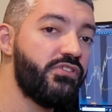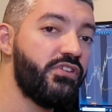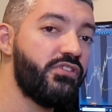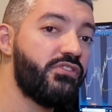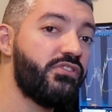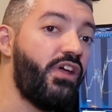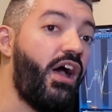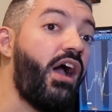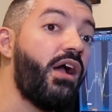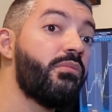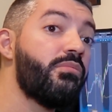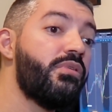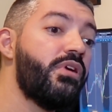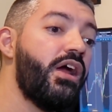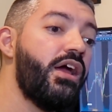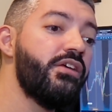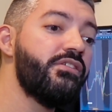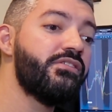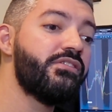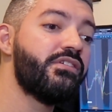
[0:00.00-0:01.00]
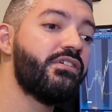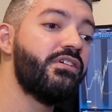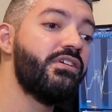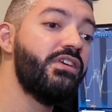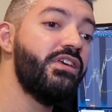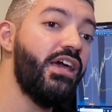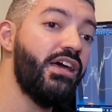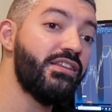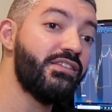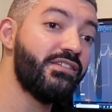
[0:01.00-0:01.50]
The stock price
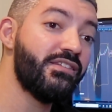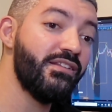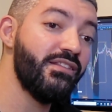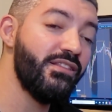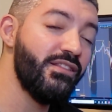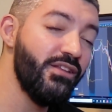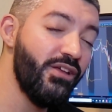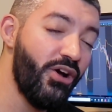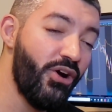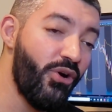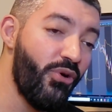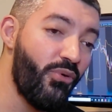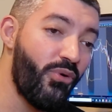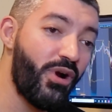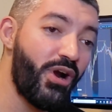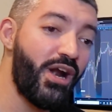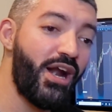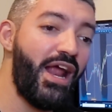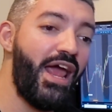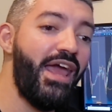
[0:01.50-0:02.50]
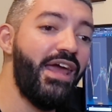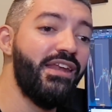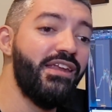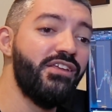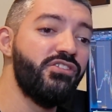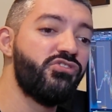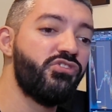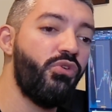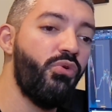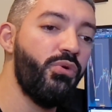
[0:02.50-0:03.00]
gets lower and
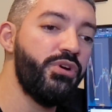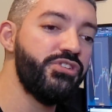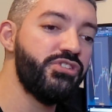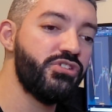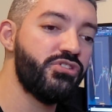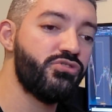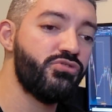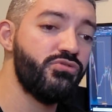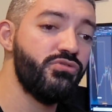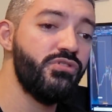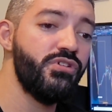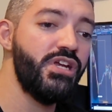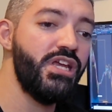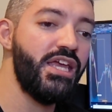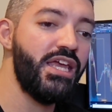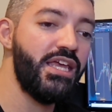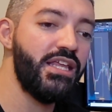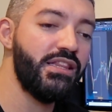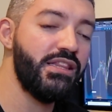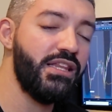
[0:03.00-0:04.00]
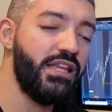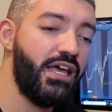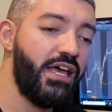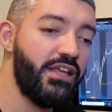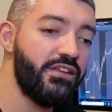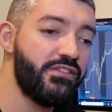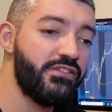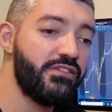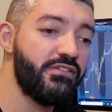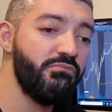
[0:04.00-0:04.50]
it's going to create less